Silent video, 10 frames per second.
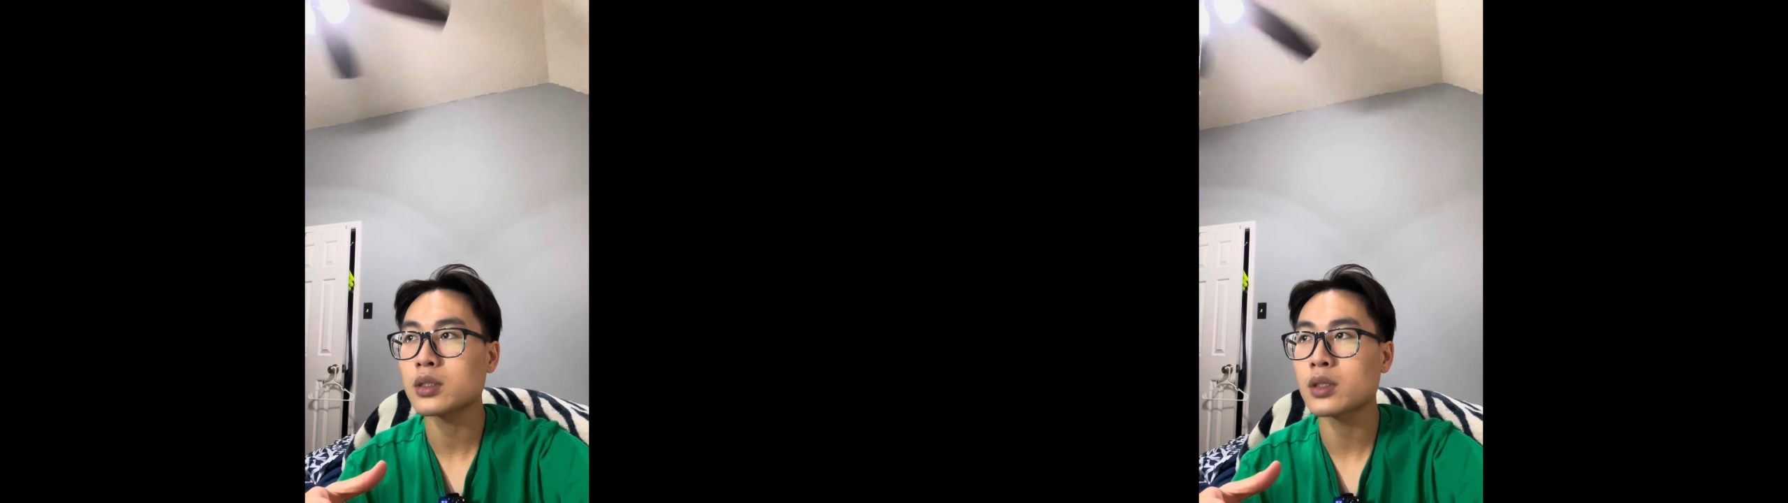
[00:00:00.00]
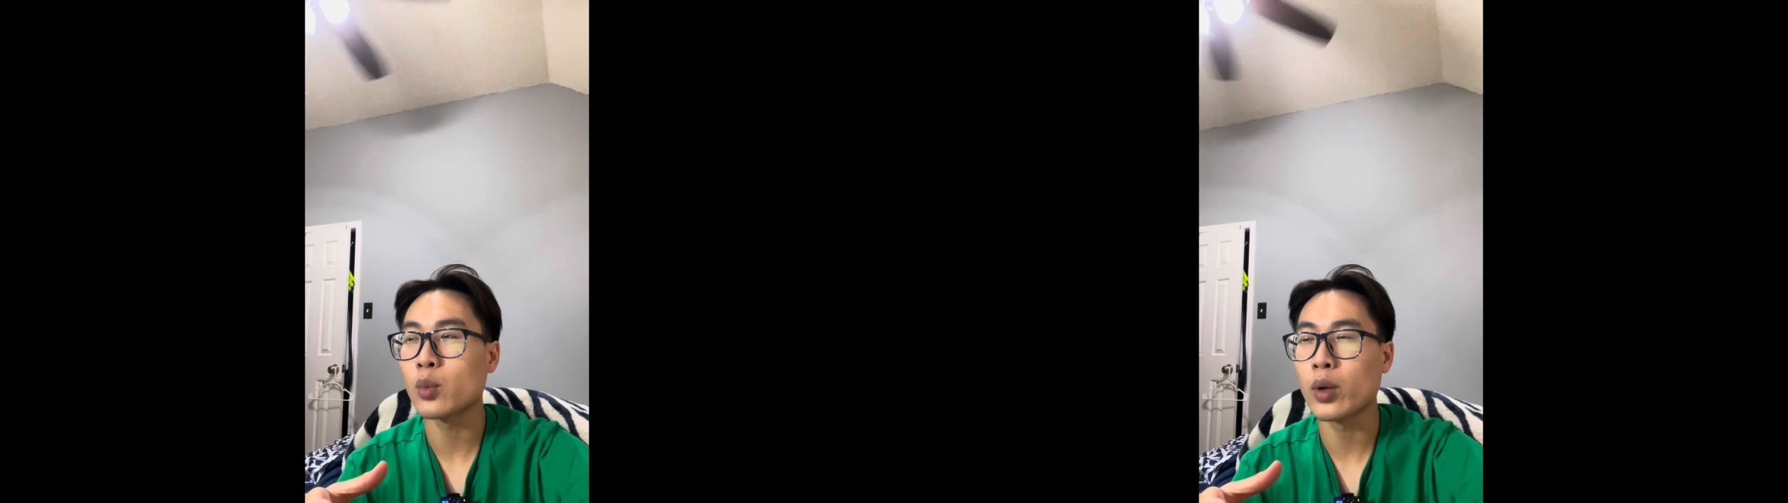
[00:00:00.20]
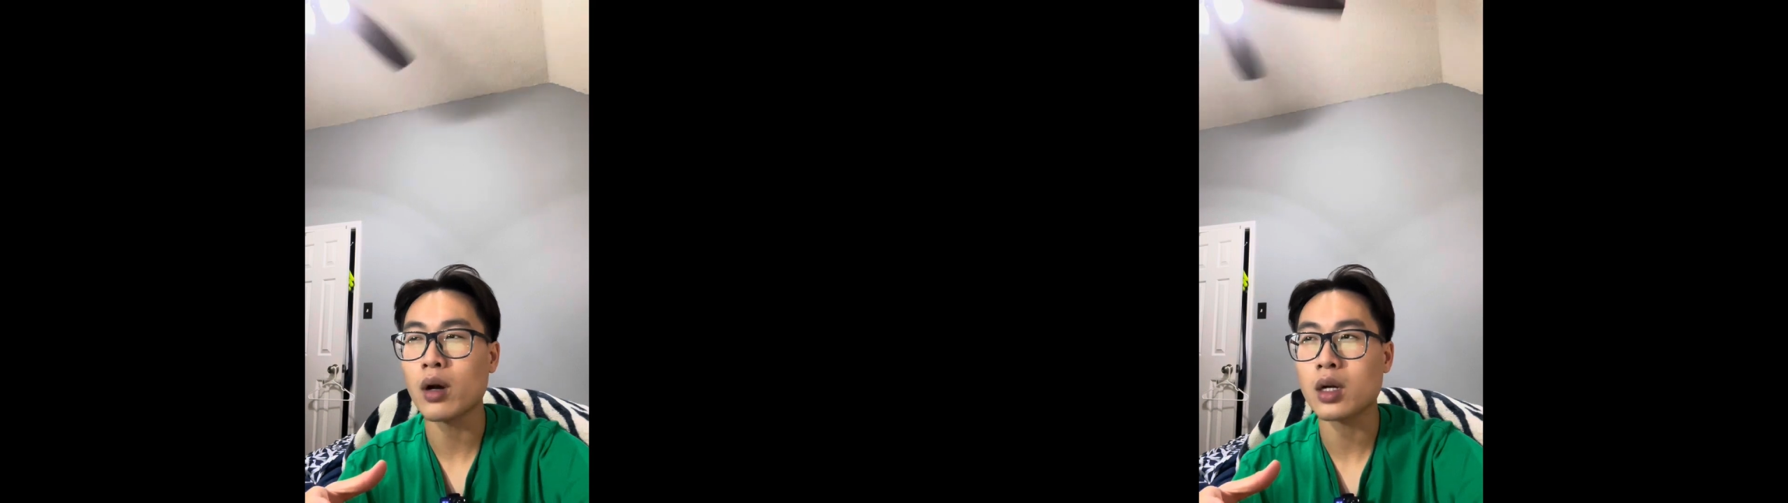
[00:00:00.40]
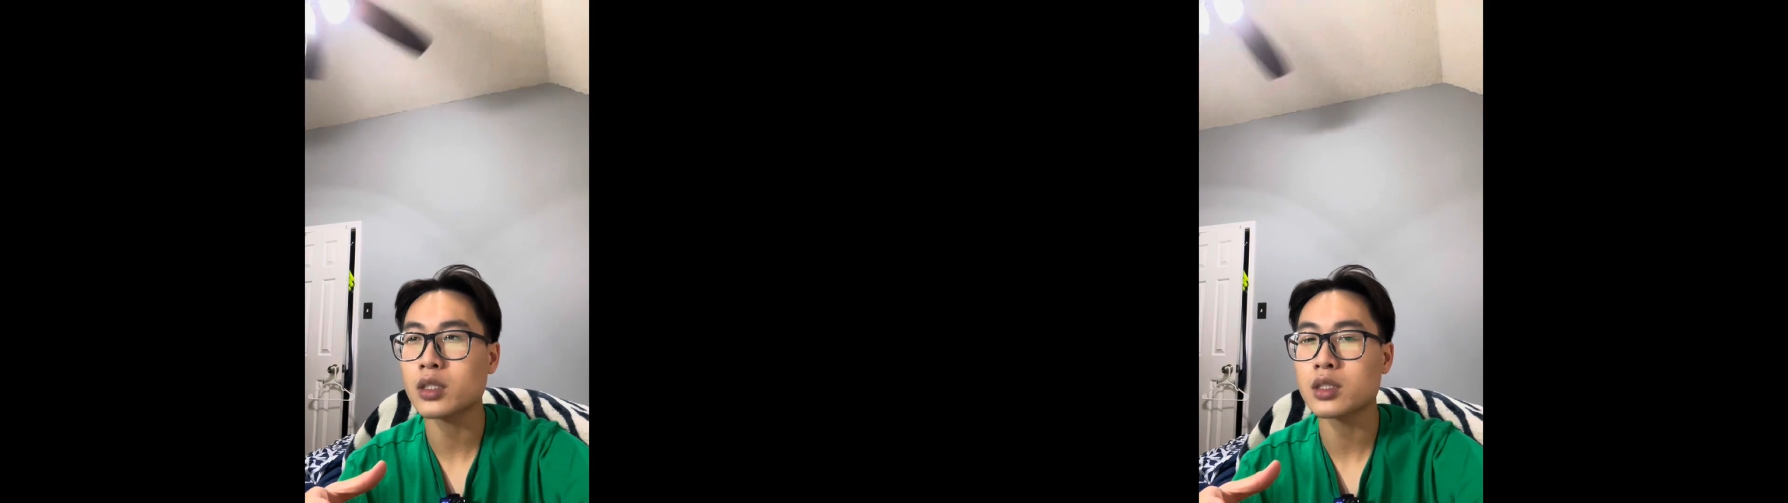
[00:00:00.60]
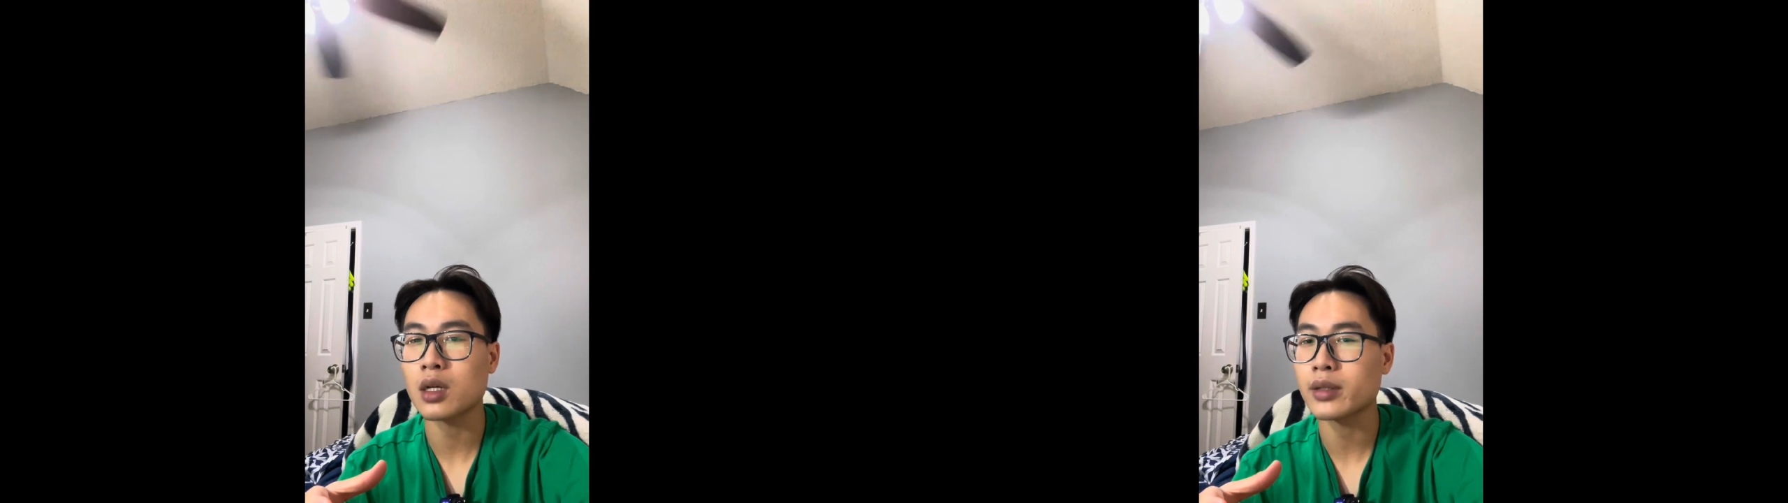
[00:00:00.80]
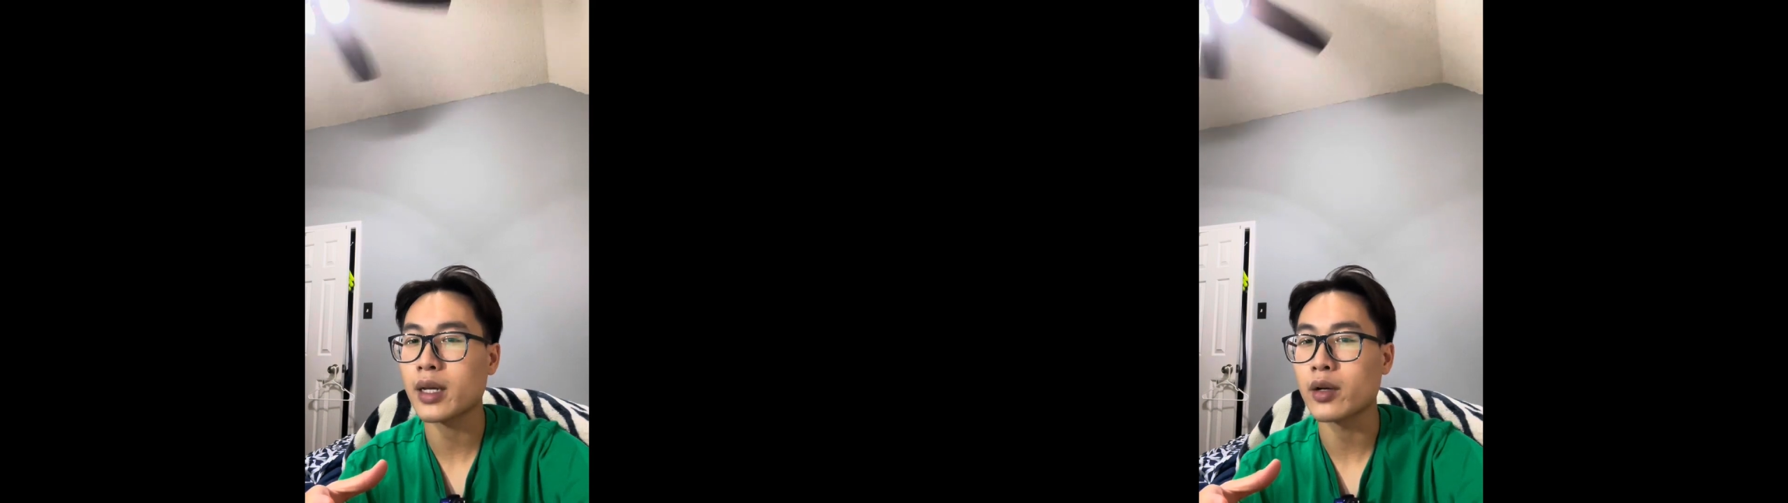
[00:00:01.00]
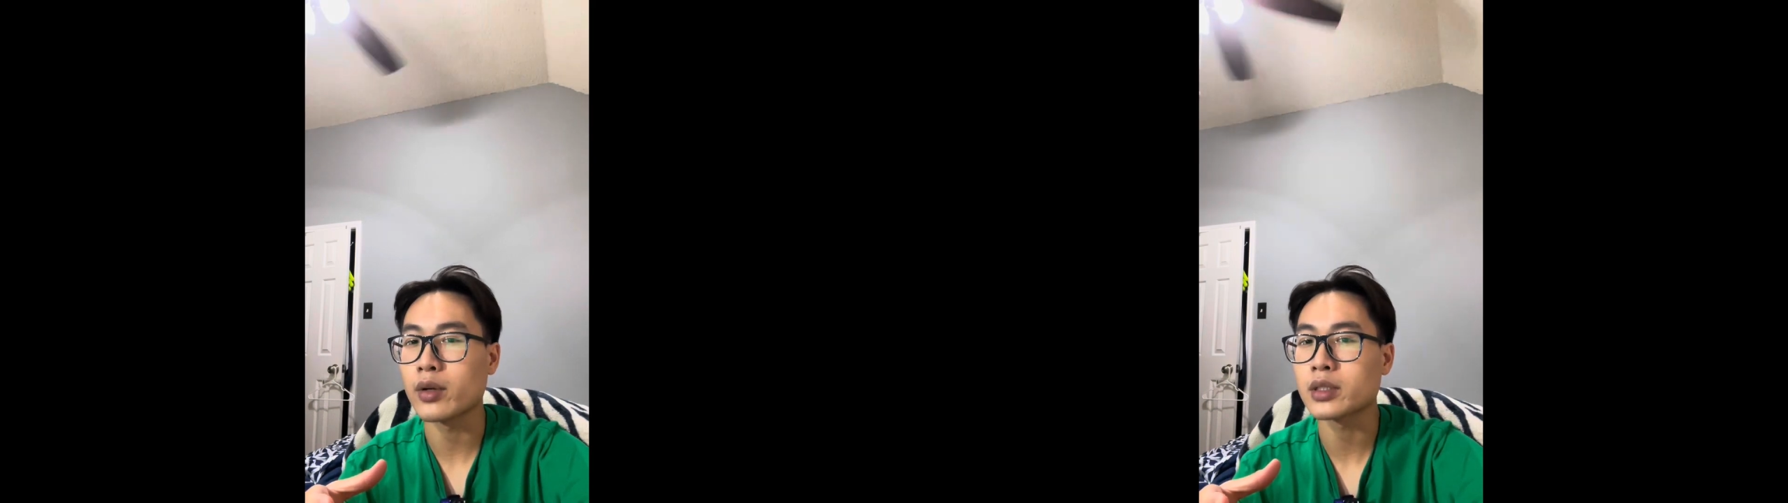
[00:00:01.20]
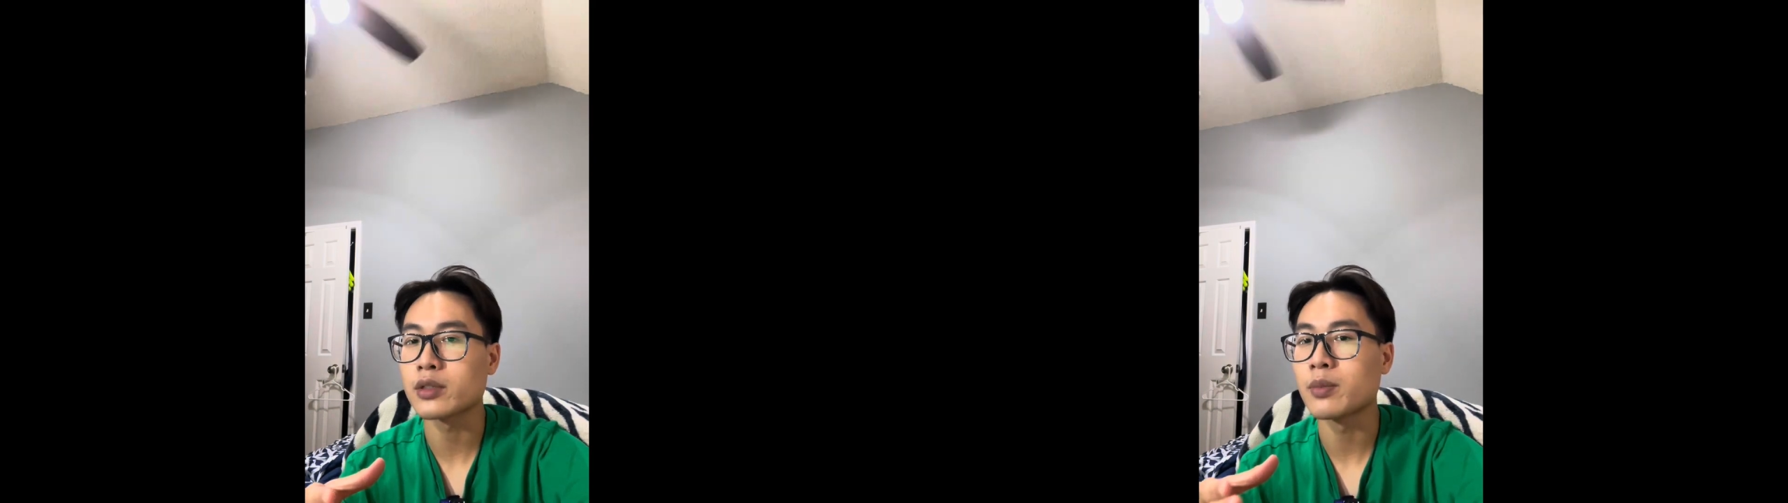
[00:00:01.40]
the wheel arches aren't that
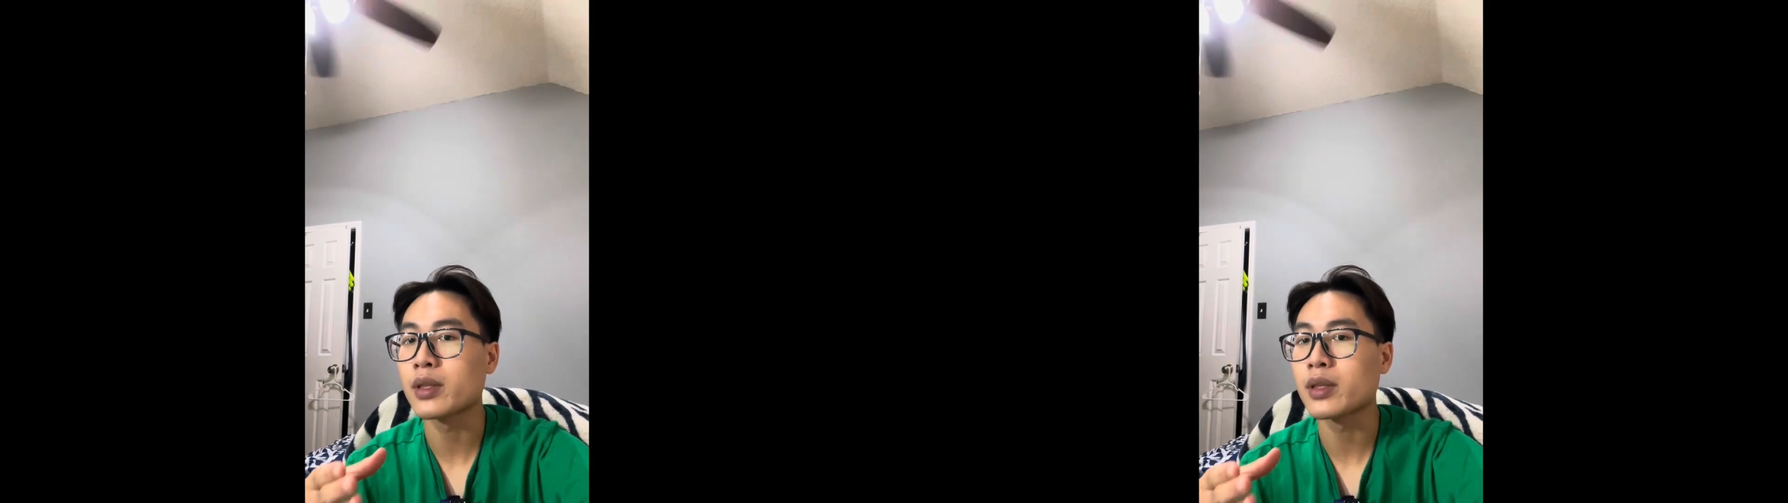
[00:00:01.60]
aggressive,